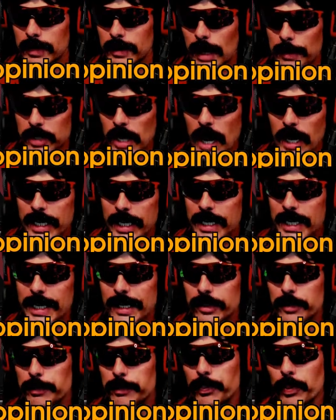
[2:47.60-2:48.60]
talking in
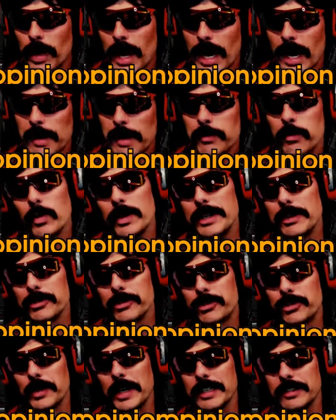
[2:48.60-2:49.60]
its prime when it was
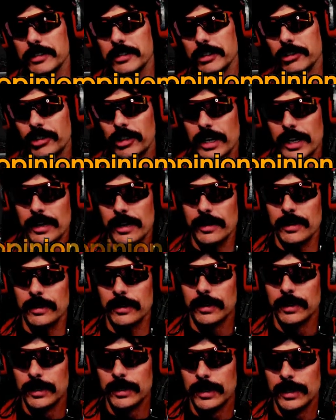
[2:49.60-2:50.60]
transitioning
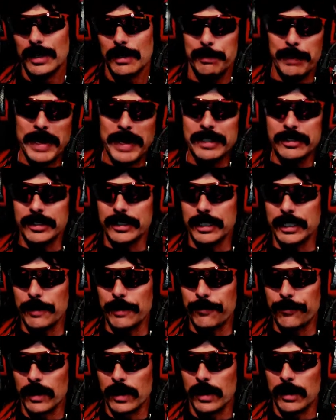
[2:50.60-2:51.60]
basically
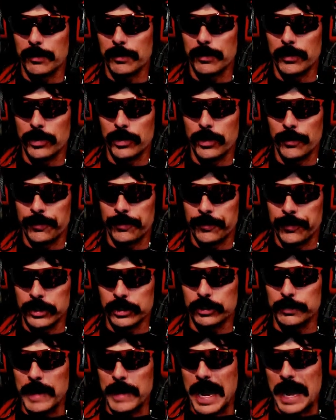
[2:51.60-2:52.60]
from the
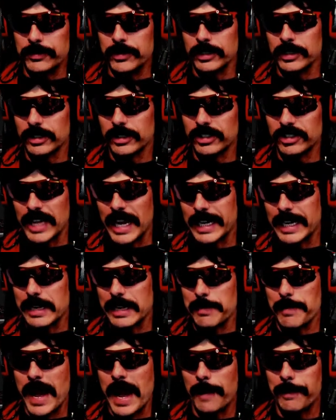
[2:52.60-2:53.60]
first map to the second
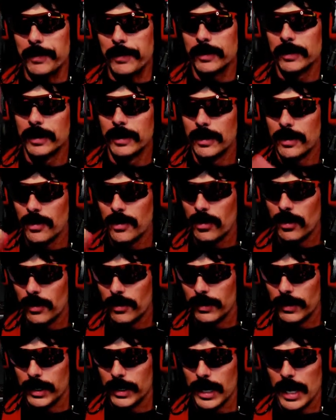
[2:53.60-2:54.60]
map
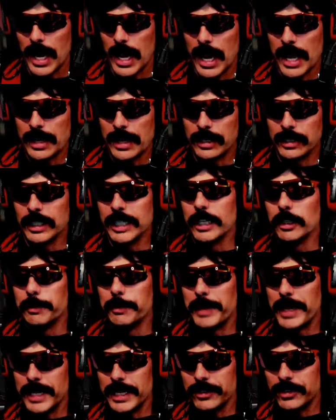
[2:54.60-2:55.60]
and a little
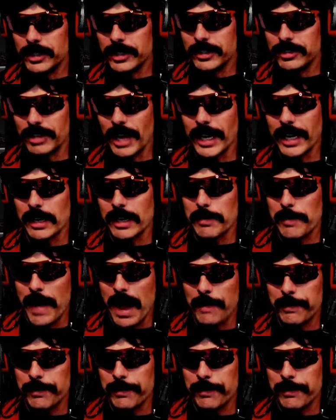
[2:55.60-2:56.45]
bit into the second map